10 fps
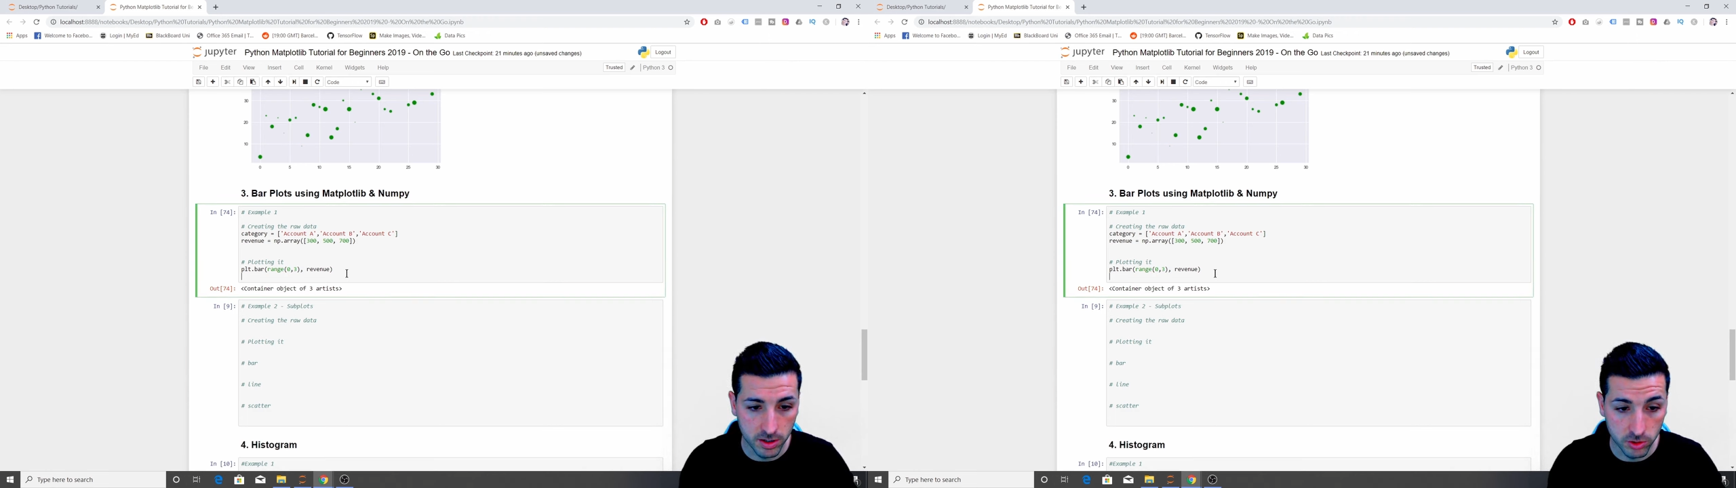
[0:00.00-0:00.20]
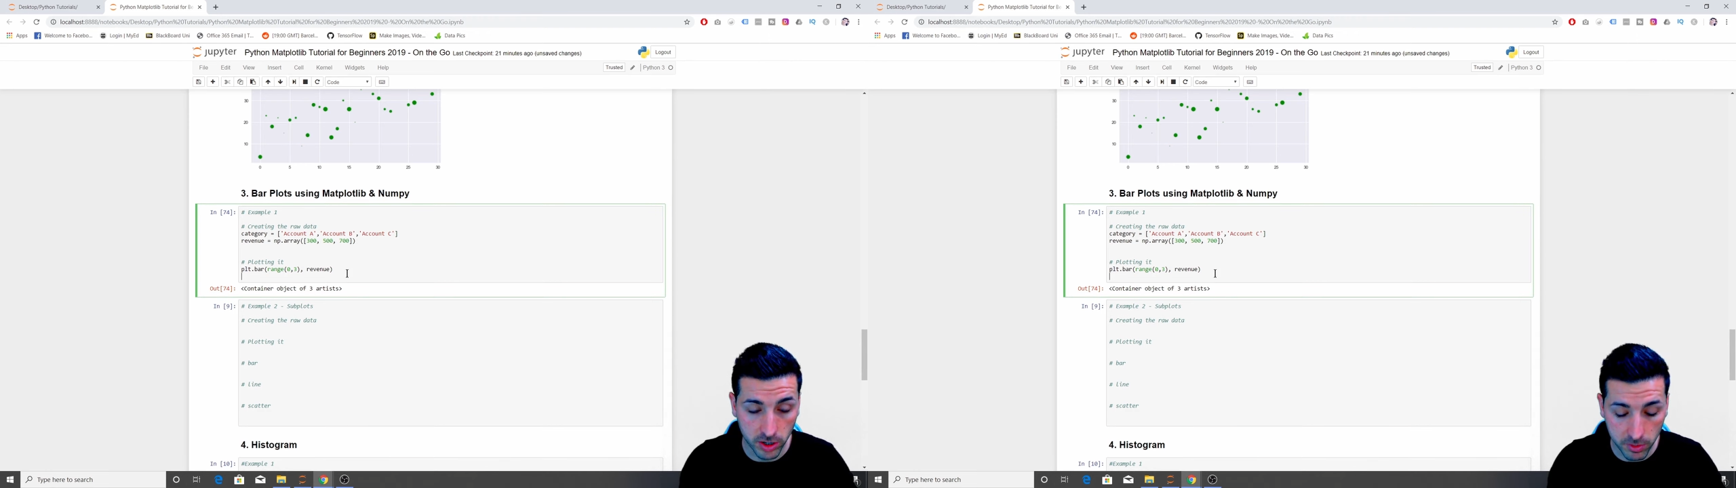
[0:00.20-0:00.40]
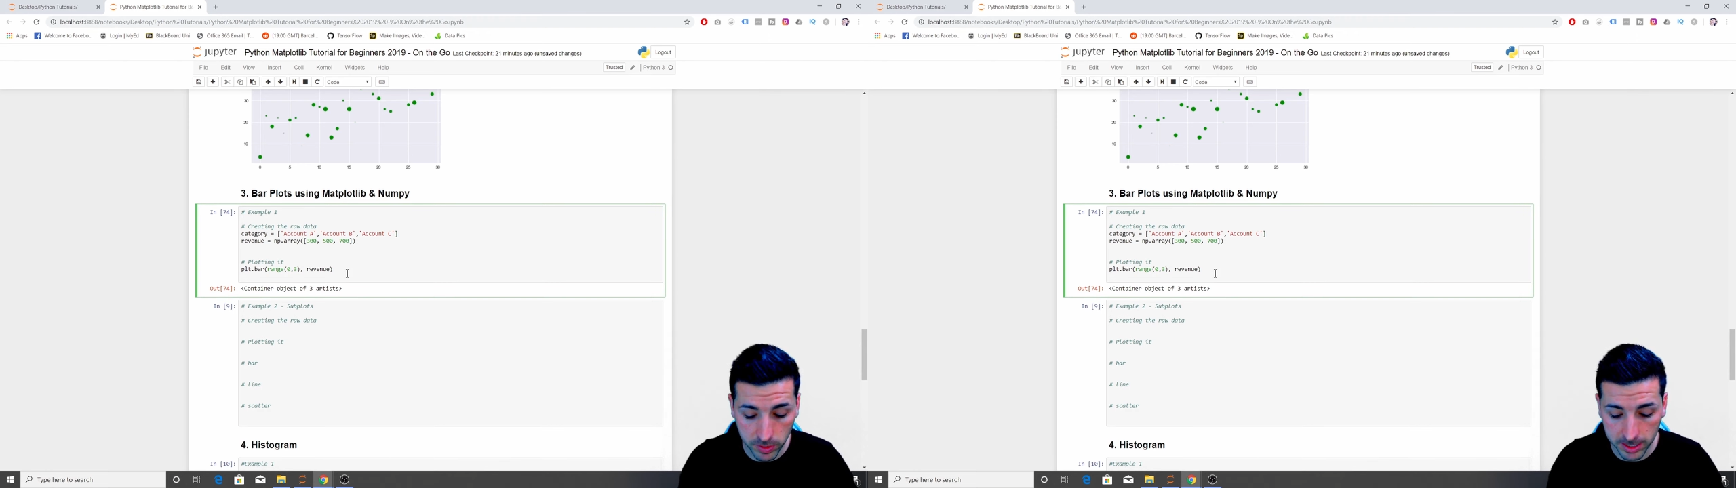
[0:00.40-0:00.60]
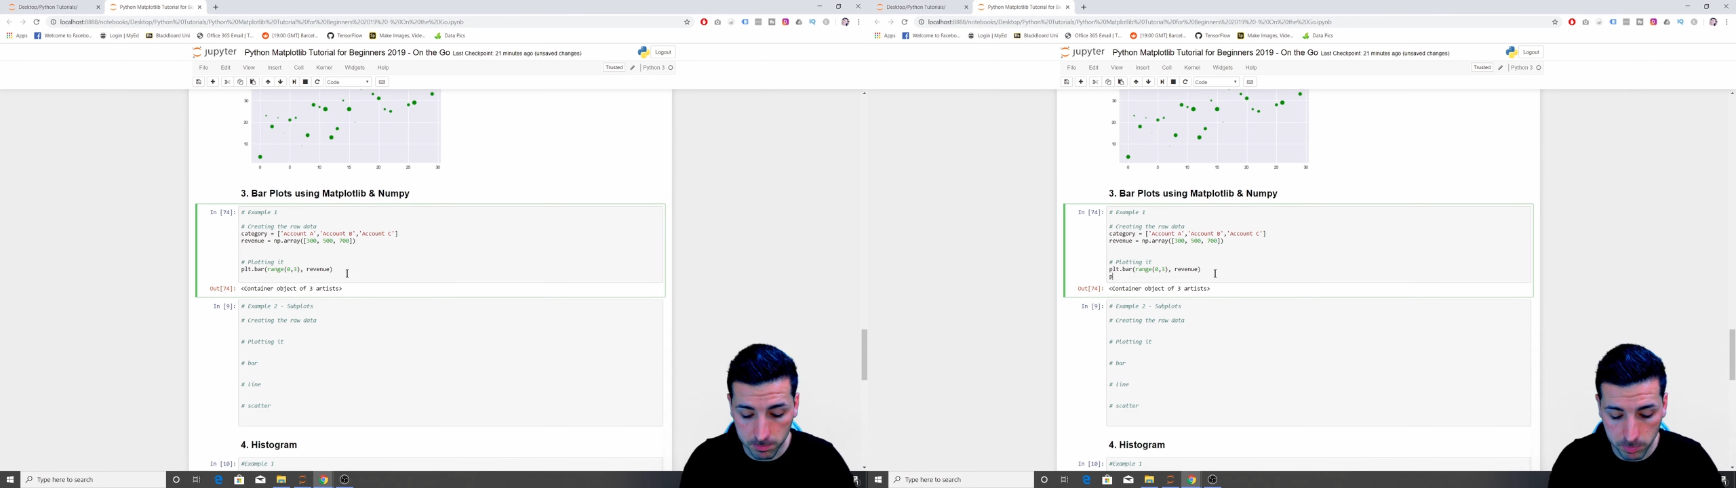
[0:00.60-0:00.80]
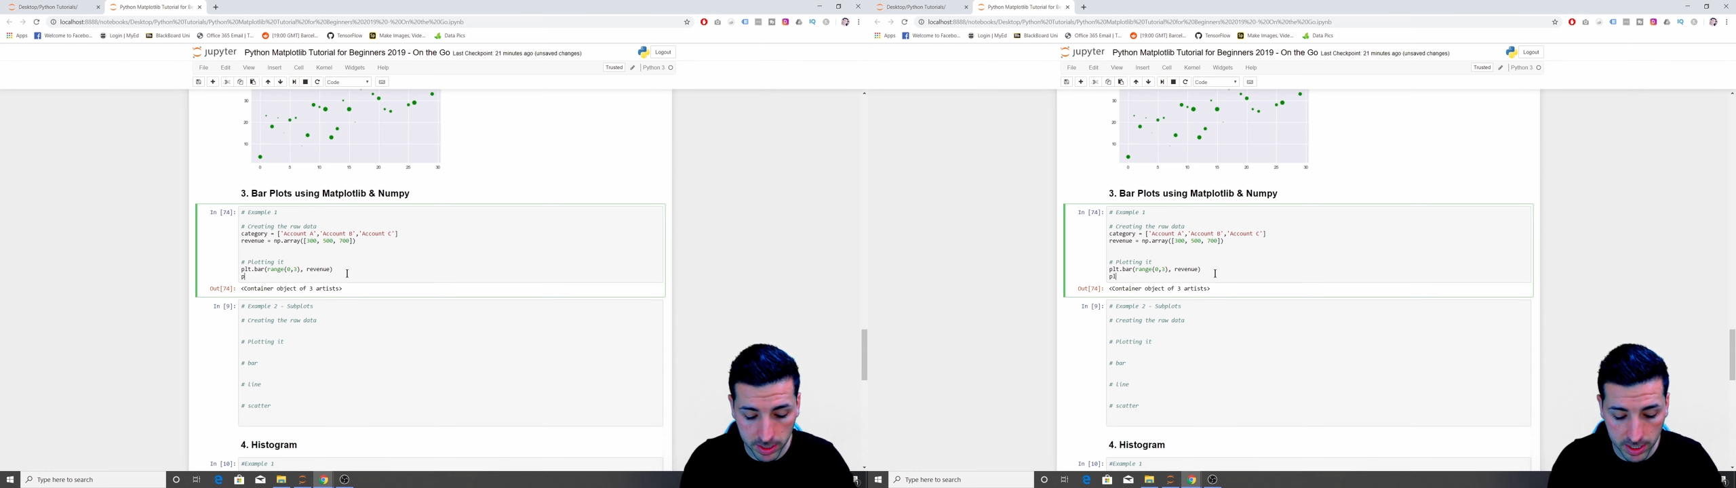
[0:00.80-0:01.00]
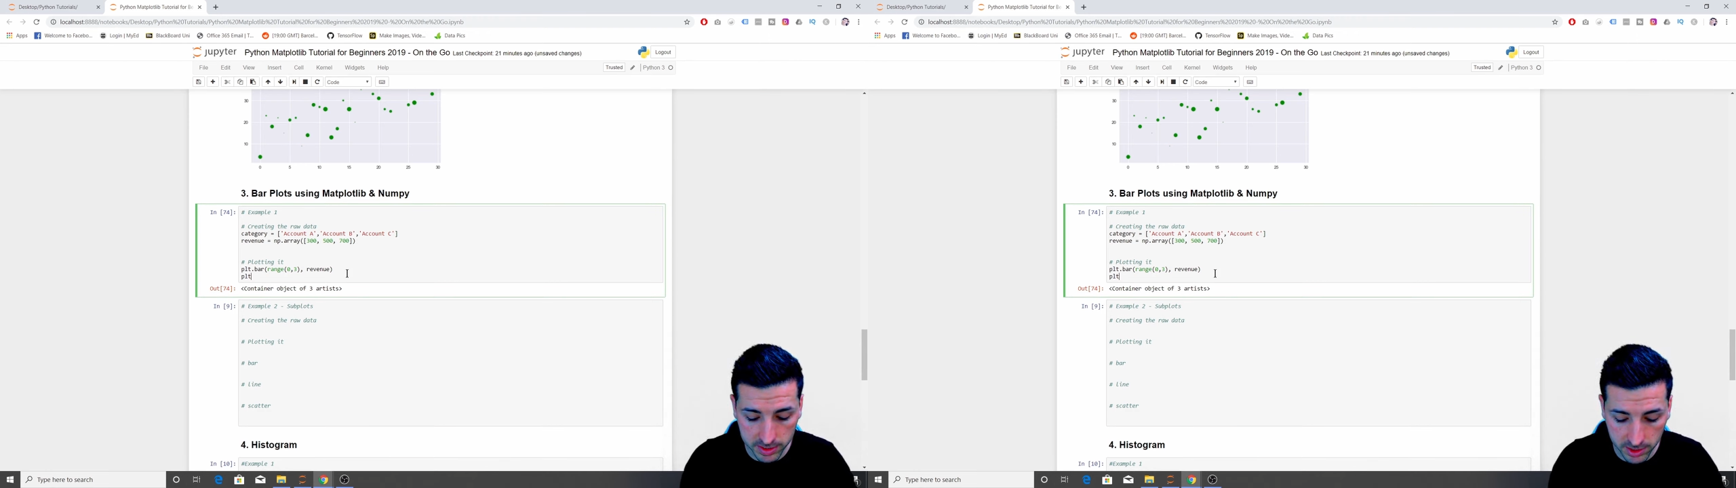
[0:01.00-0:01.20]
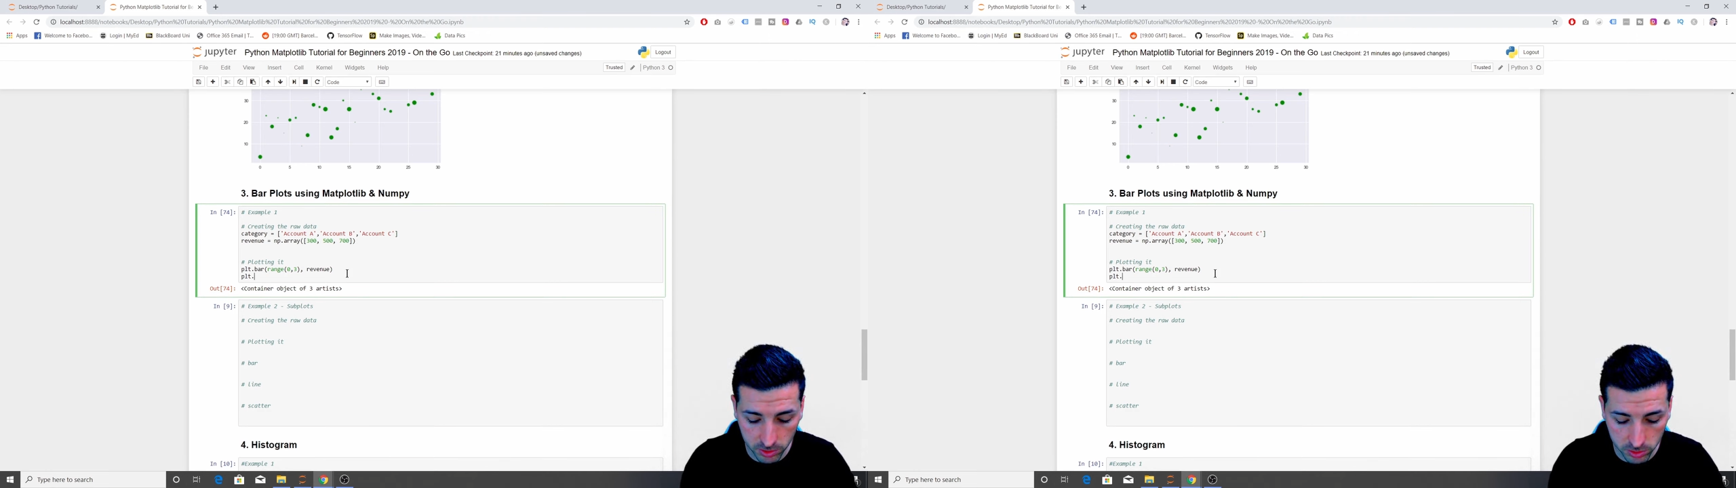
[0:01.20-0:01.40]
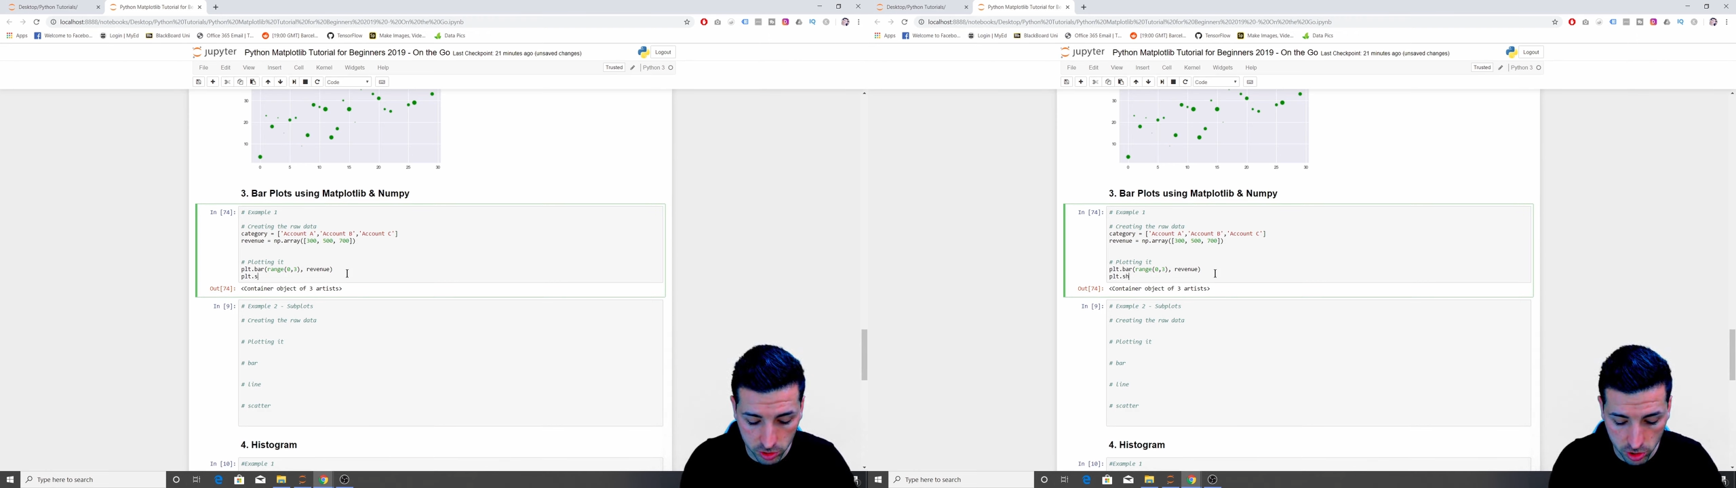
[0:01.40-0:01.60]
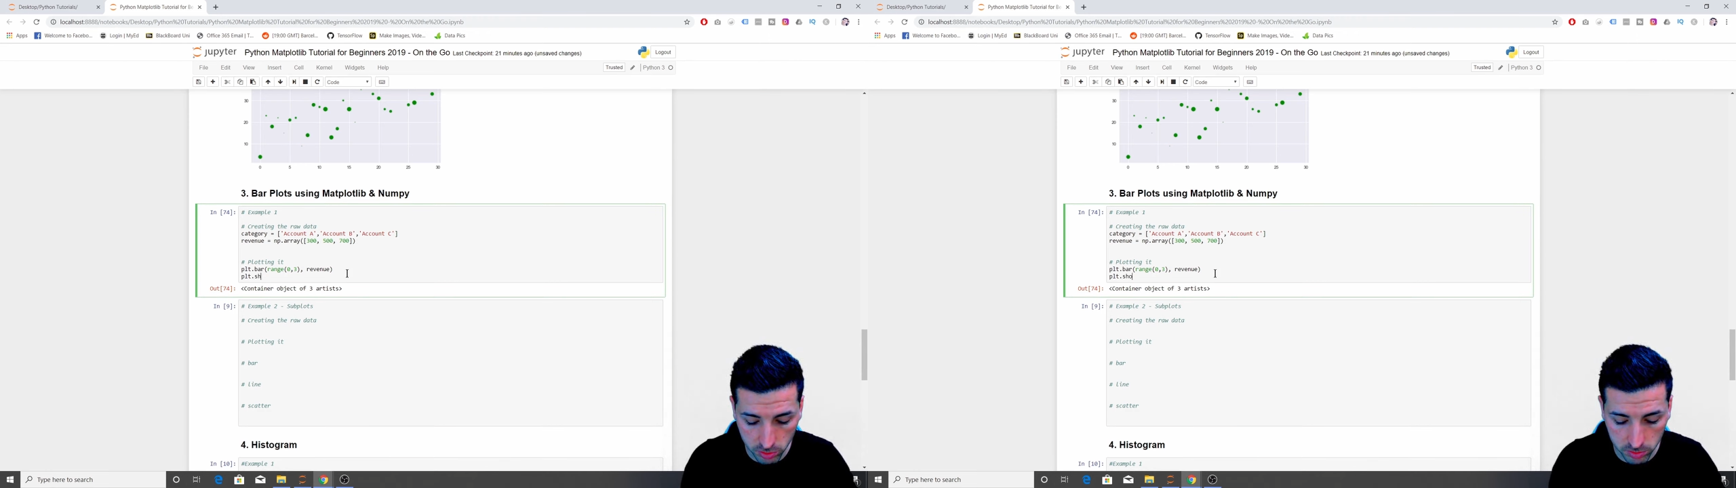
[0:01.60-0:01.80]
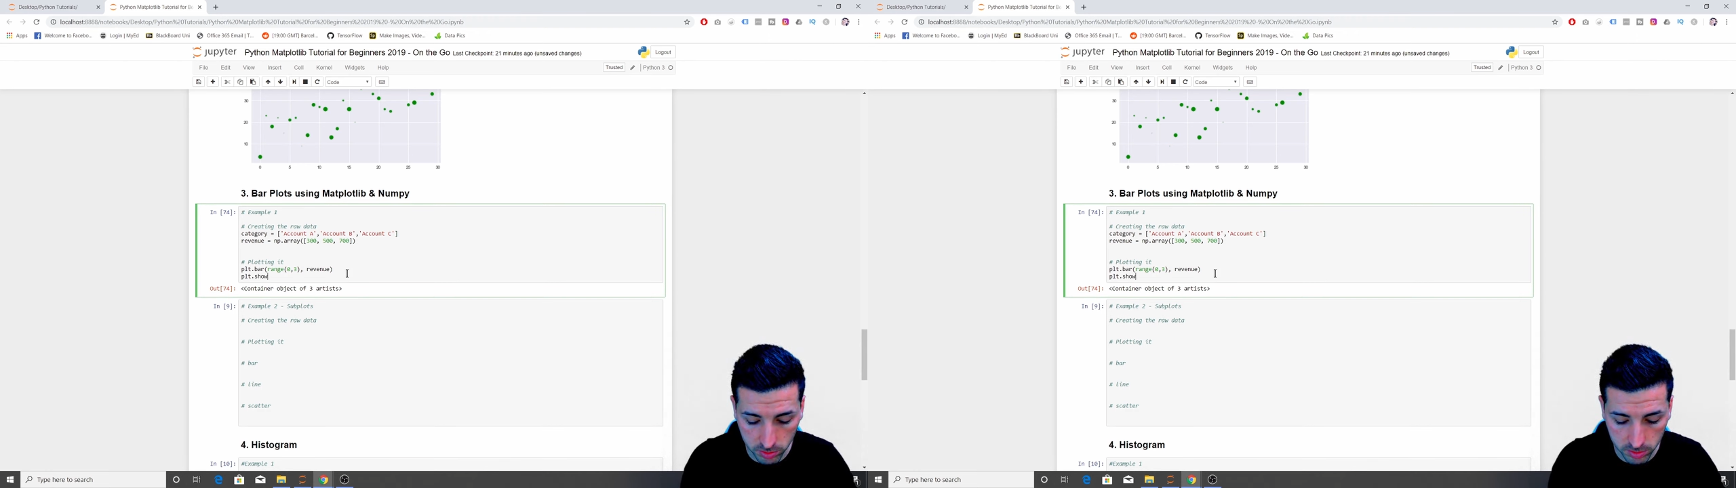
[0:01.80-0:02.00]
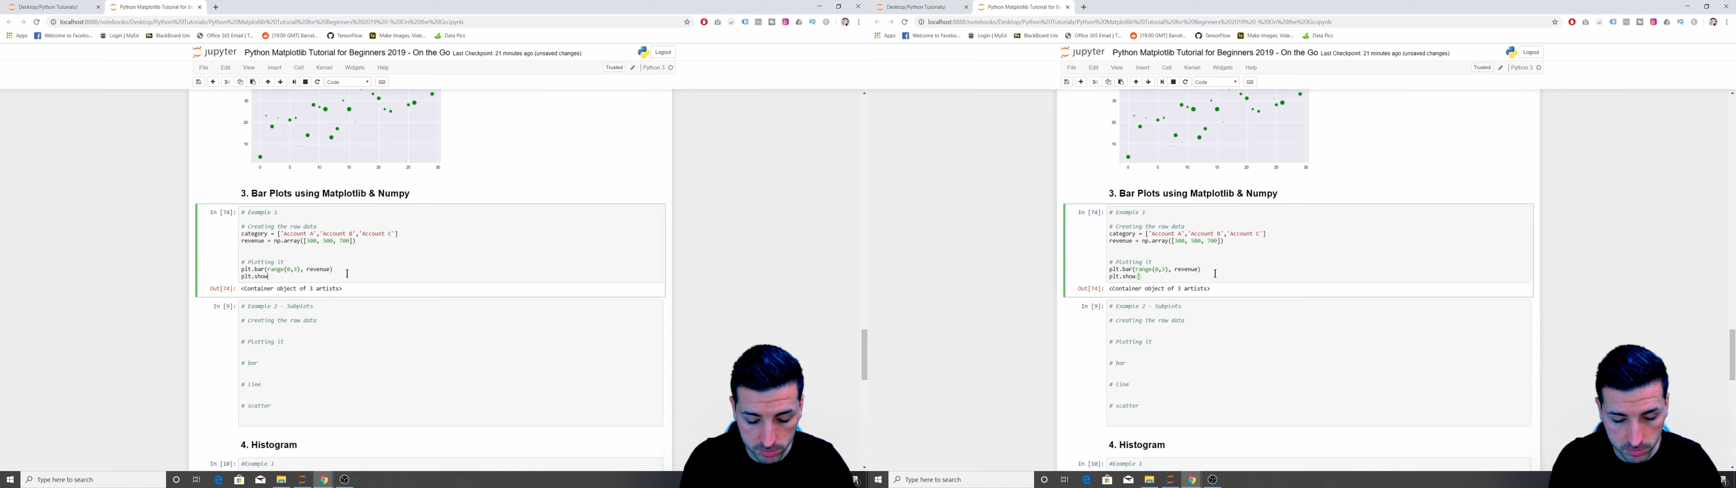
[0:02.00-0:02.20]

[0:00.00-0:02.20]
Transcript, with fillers: Sorry, we need plt.show two.